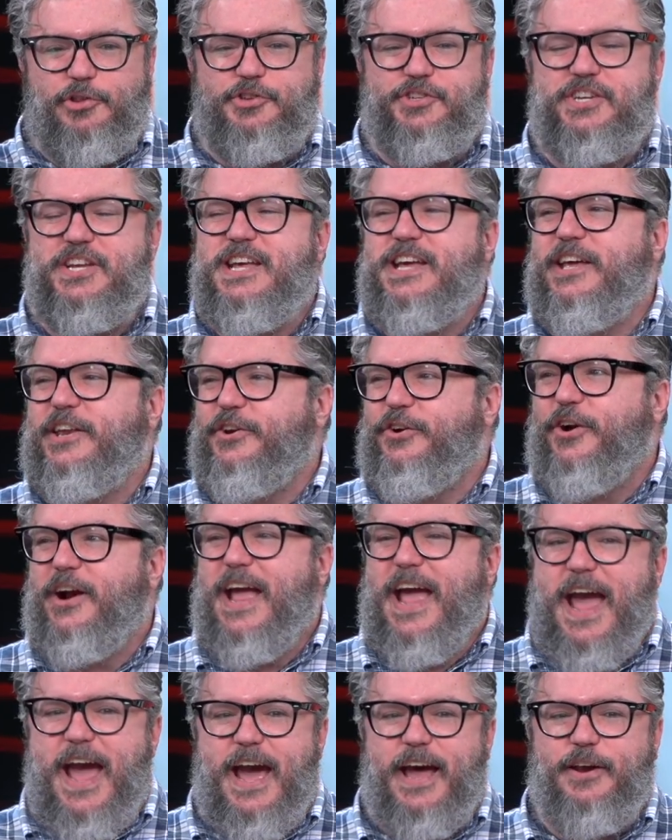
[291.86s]
seeing in your
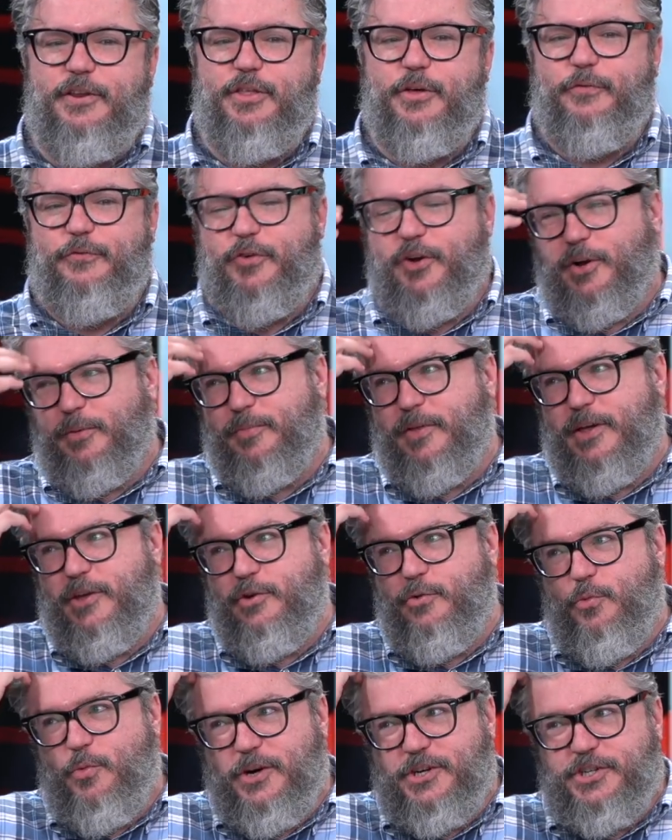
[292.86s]
head the film that
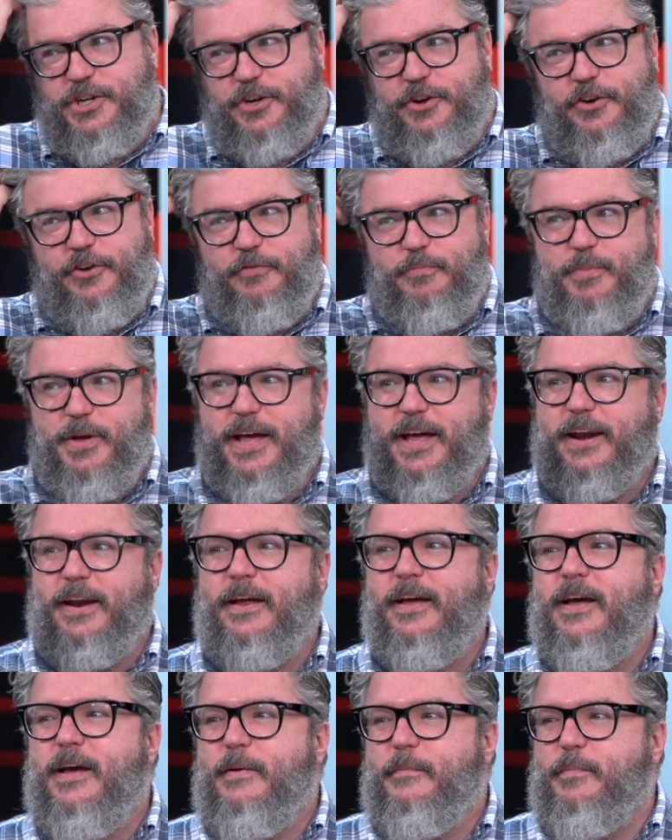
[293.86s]
you wish it could have
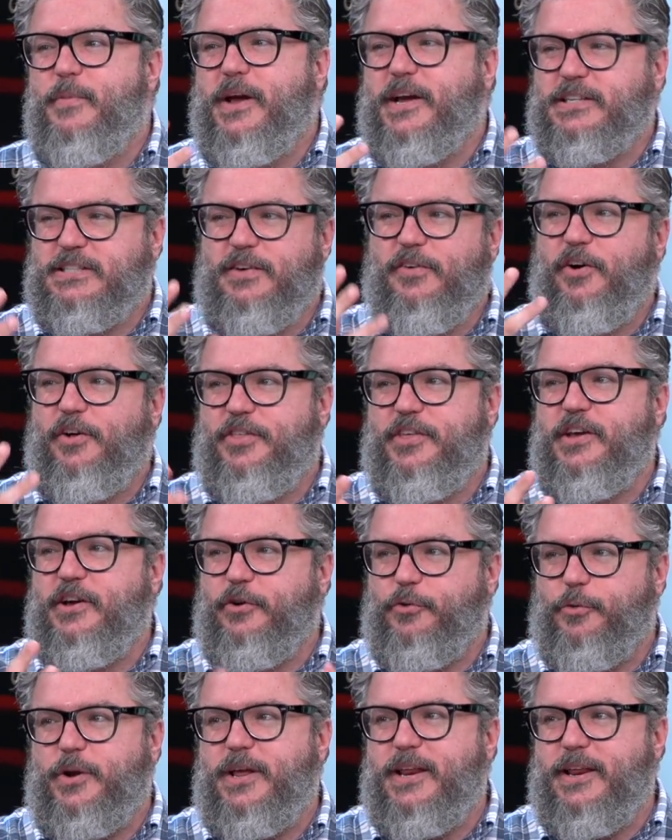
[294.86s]
been because of all the
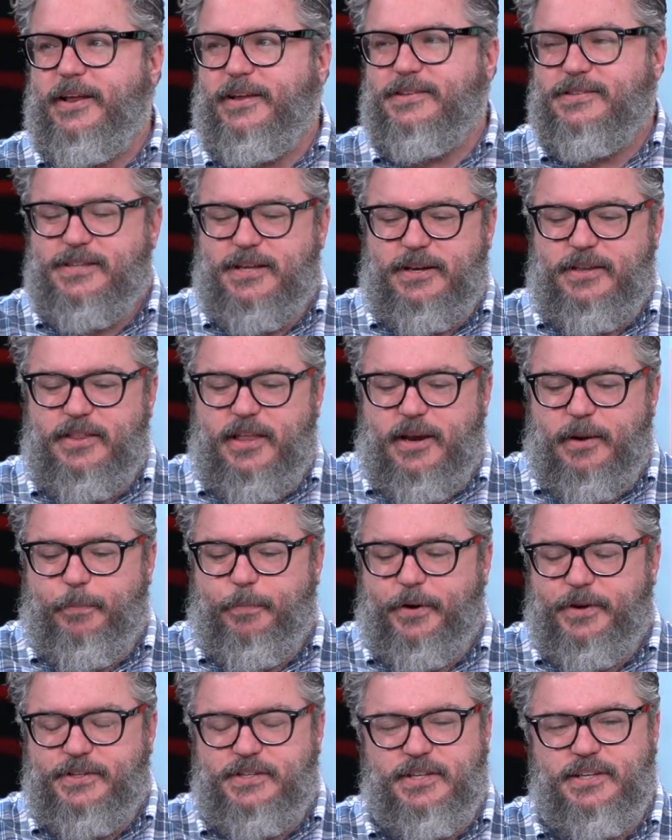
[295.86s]
ingredients that, that it
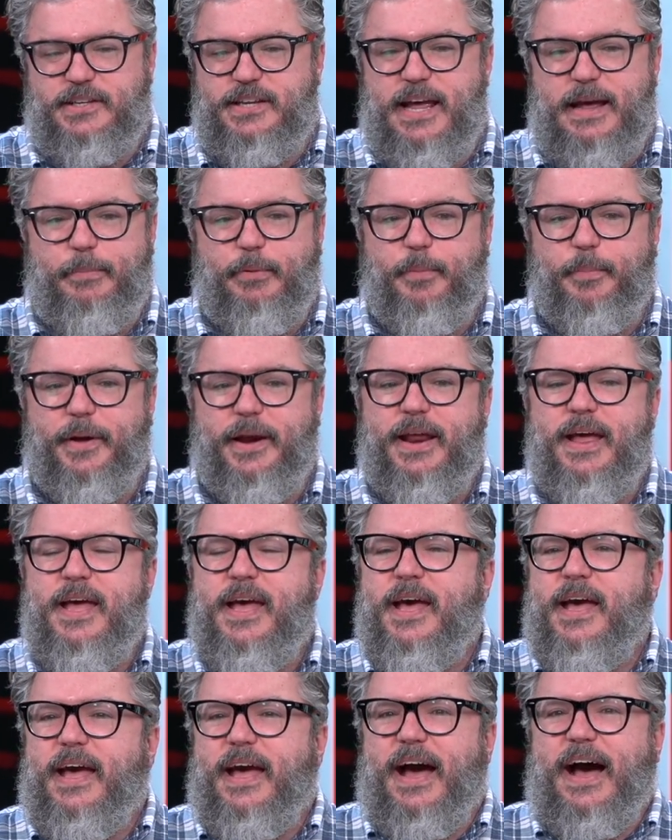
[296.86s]
brings to the table. But
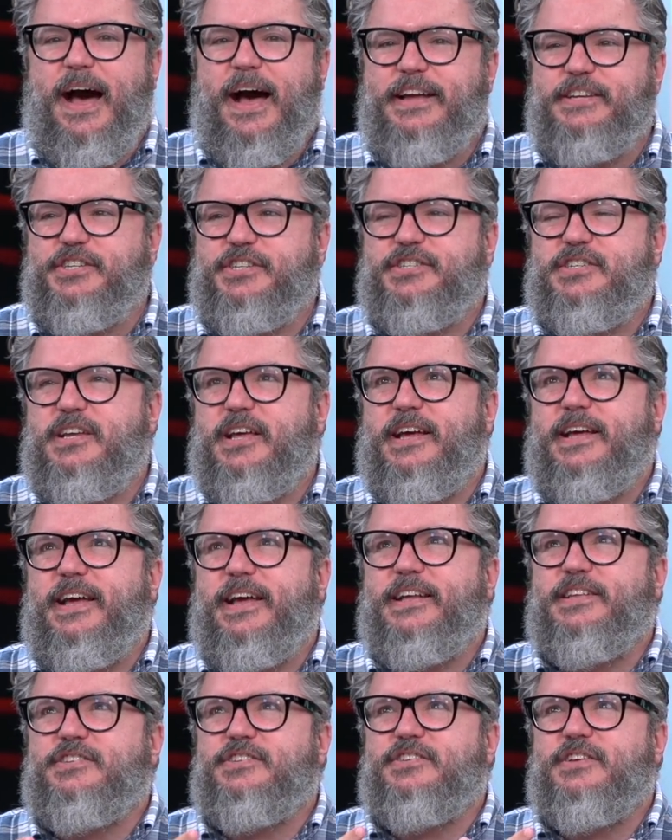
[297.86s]
I just, it,
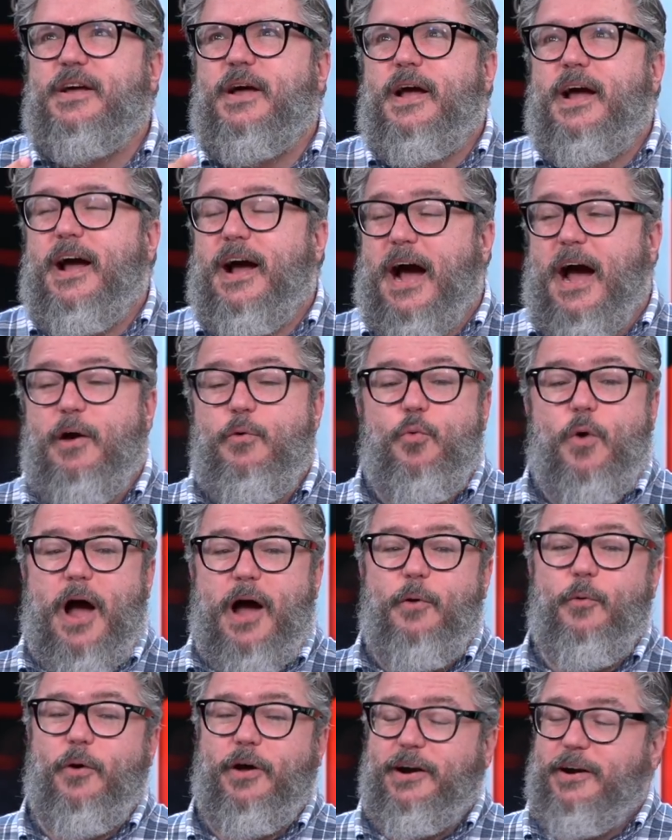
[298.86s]
it's, I,
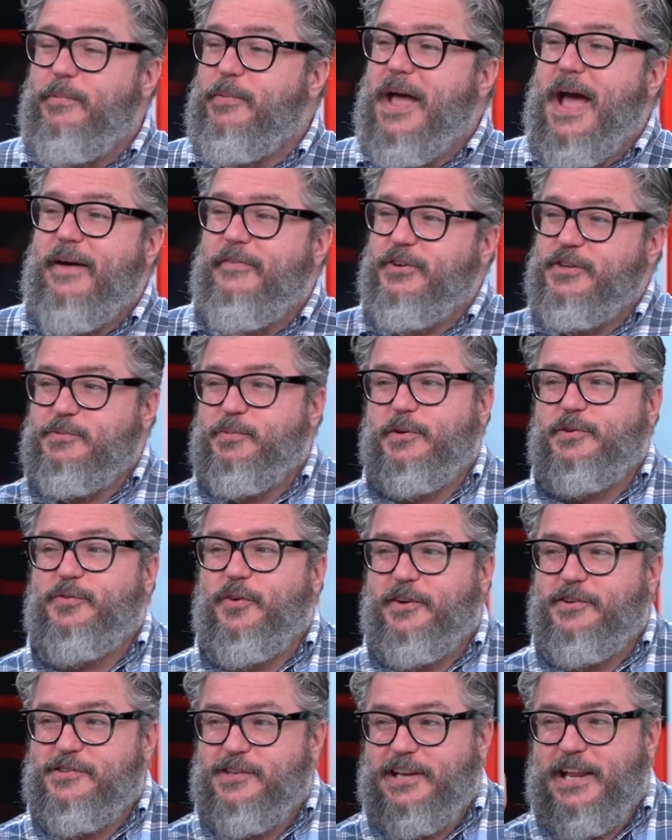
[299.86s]
I wanted to be having as much
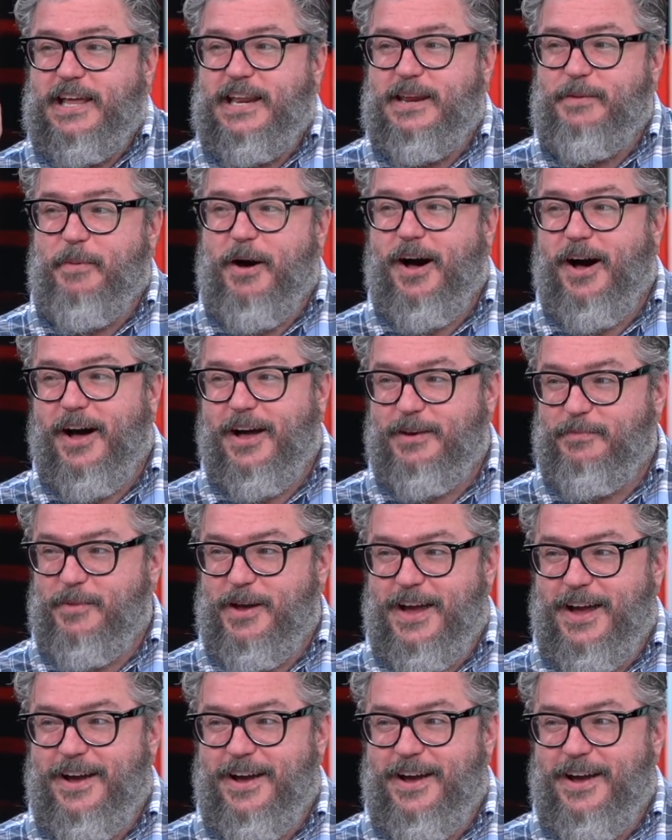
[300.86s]
fun as the lady behind me.